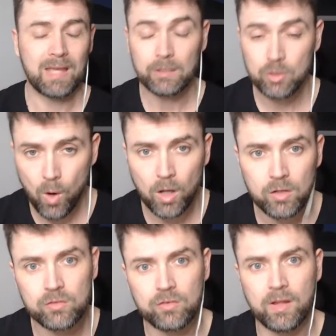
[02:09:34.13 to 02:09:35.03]
Can you
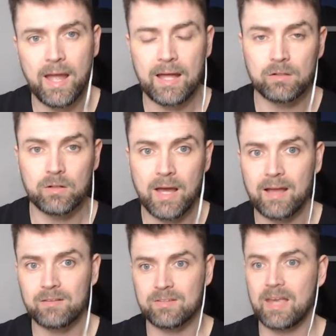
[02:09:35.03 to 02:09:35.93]
honestly, hand on
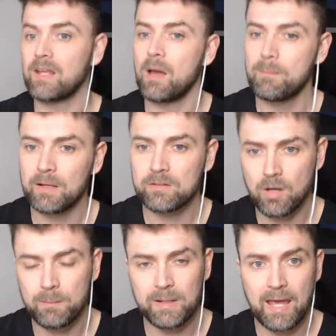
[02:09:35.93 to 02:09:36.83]
heart, say that a
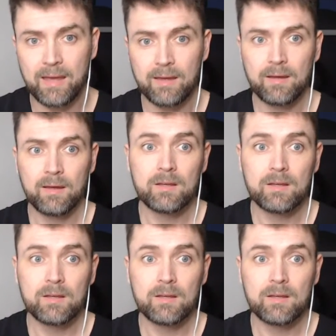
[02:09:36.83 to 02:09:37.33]
McTominay